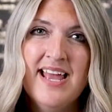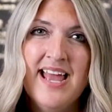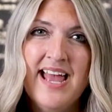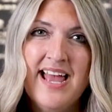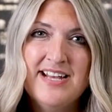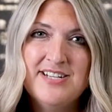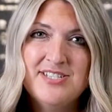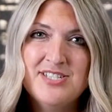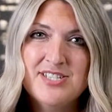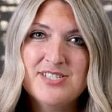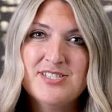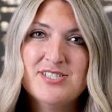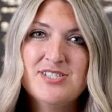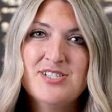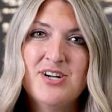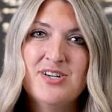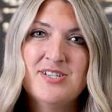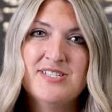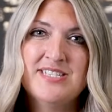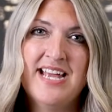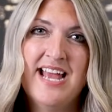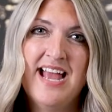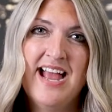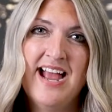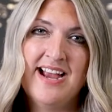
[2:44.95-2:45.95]
and just
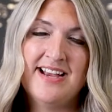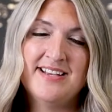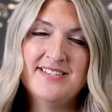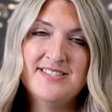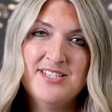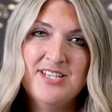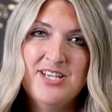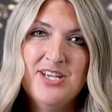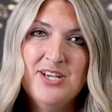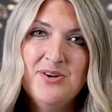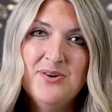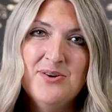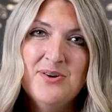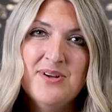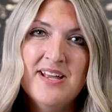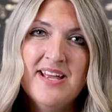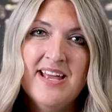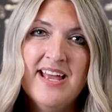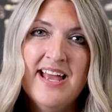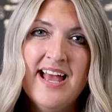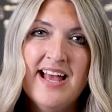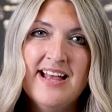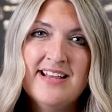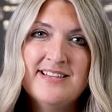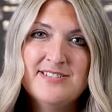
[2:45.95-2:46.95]
start to execute
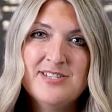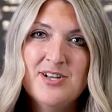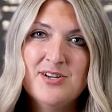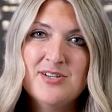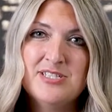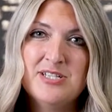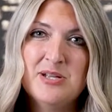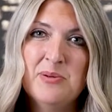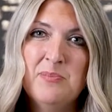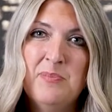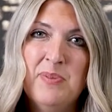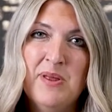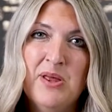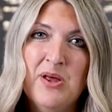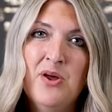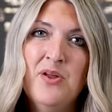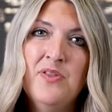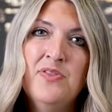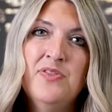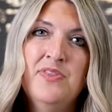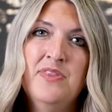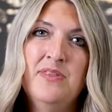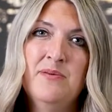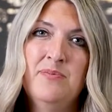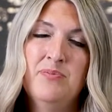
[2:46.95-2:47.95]
and start to
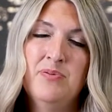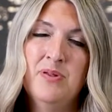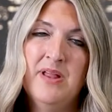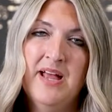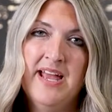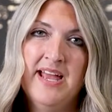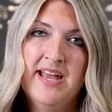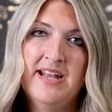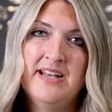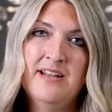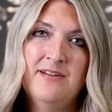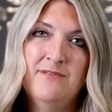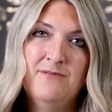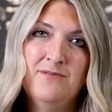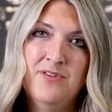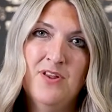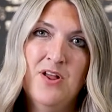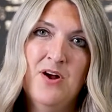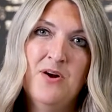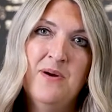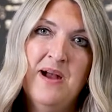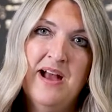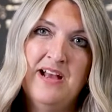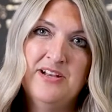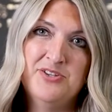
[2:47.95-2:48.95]
build the plan and
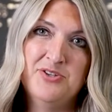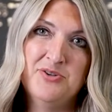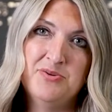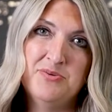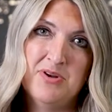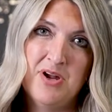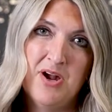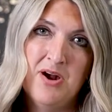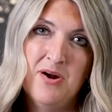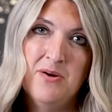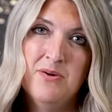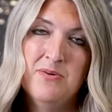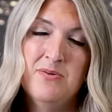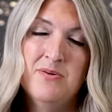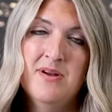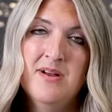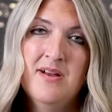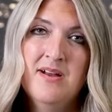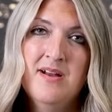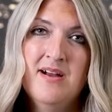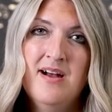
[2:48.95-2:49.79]
flow as you go.